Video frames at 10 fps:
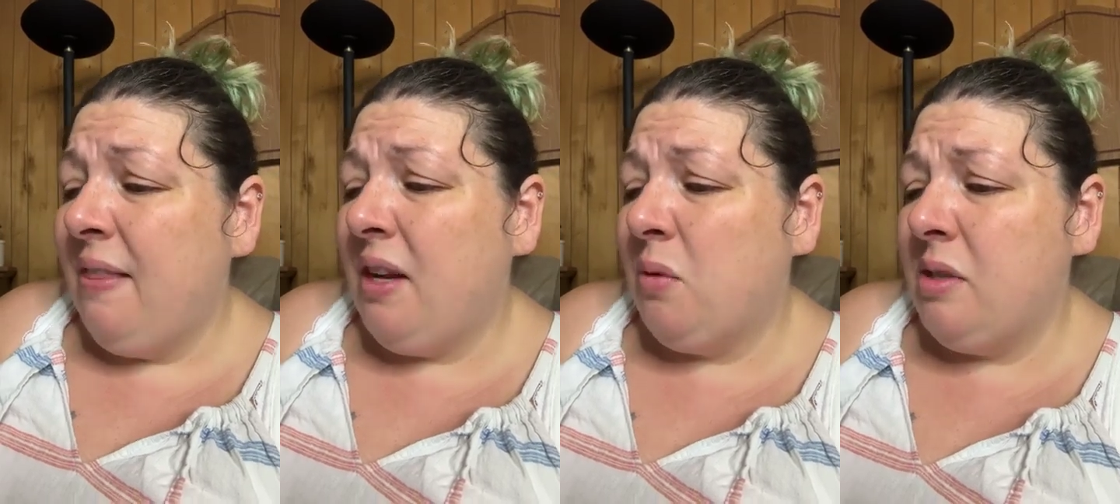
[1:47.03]

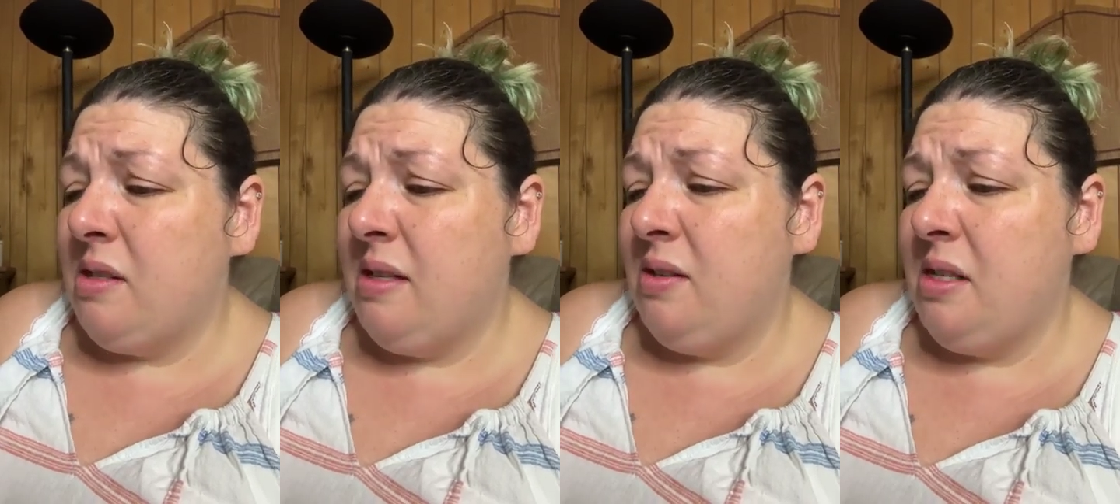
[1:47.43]
There were
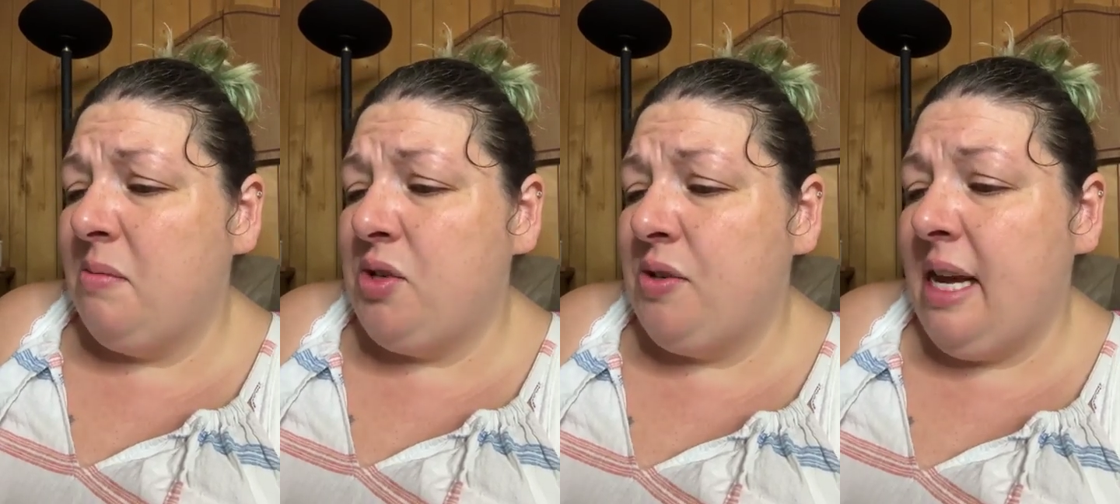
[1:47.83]
still
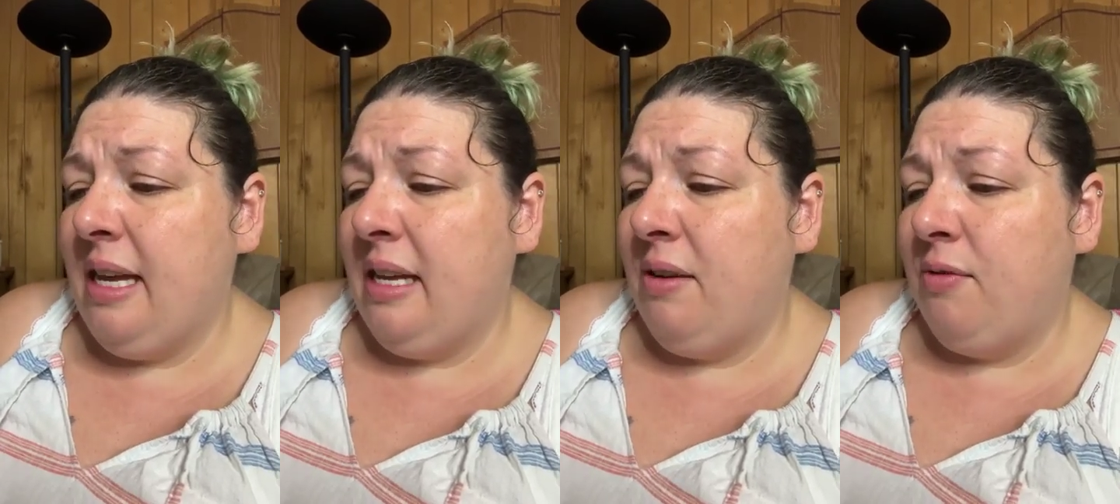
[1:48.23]
some
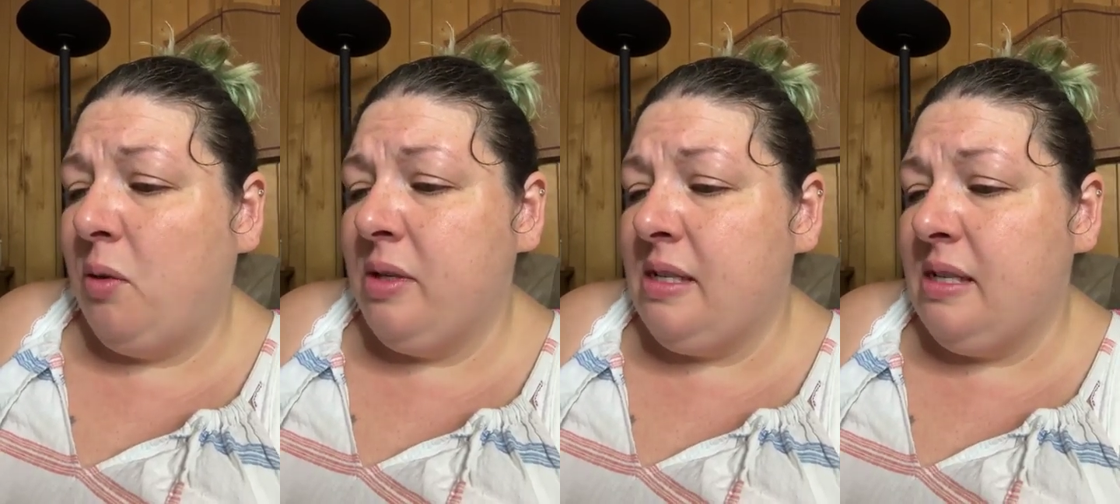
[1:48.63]
Judean
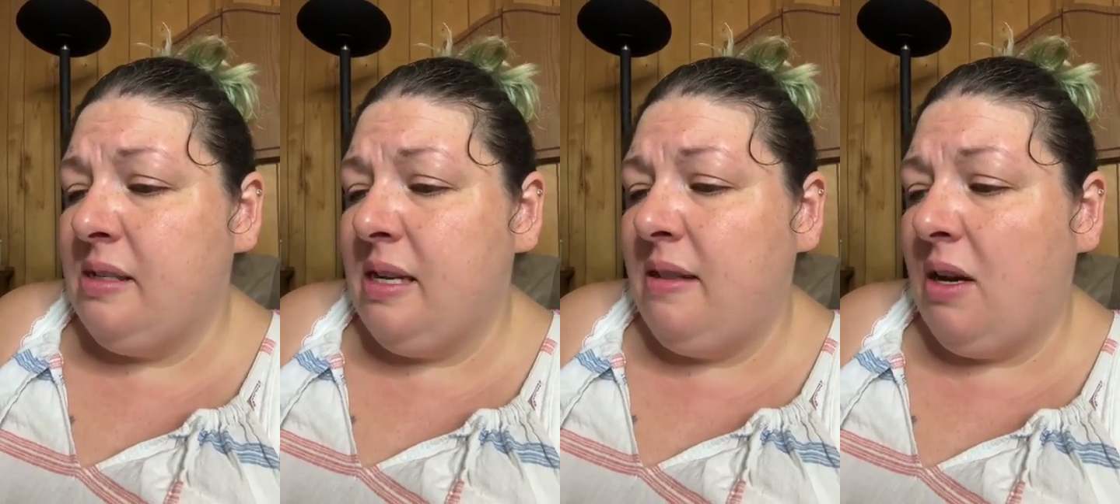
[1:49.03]

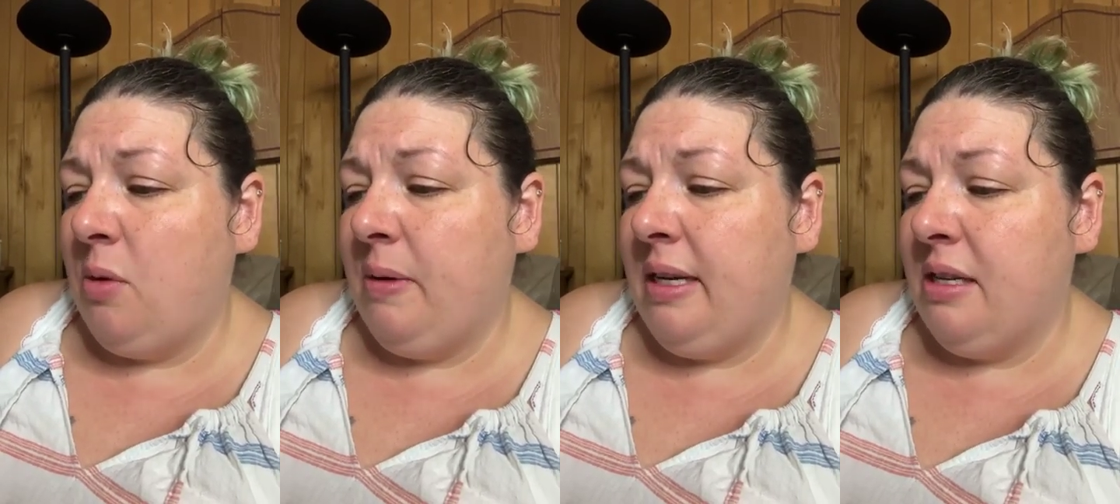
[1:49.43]
forces in the
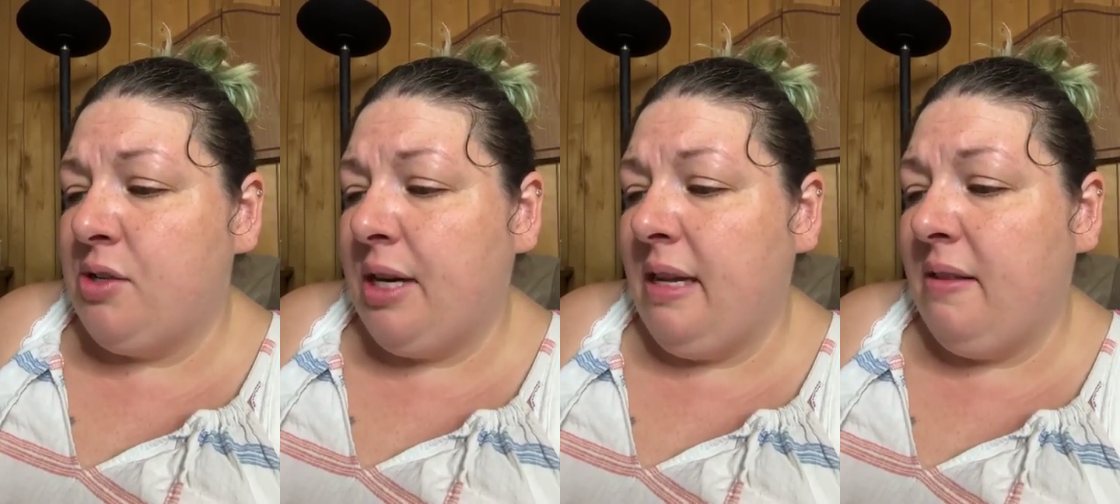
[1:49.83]
open
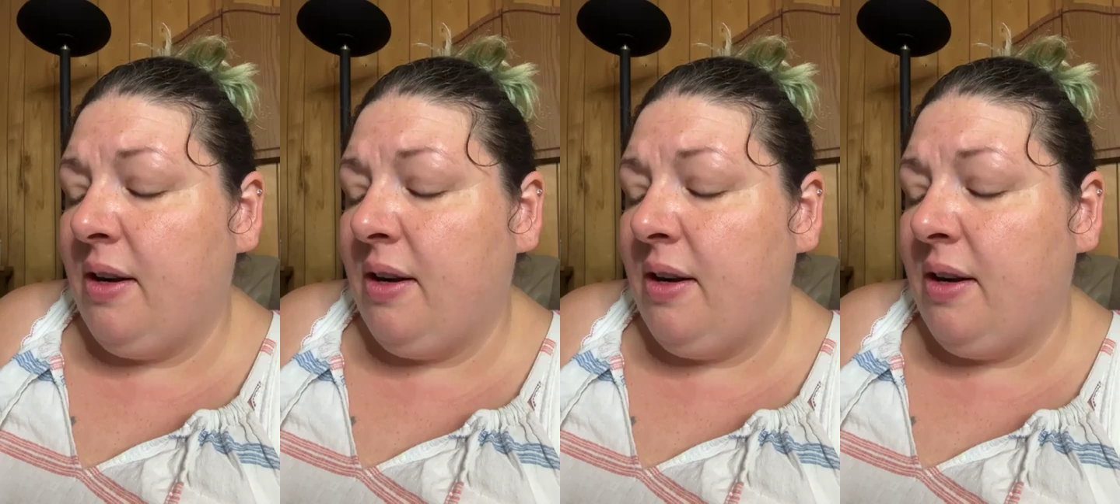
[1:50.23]
country.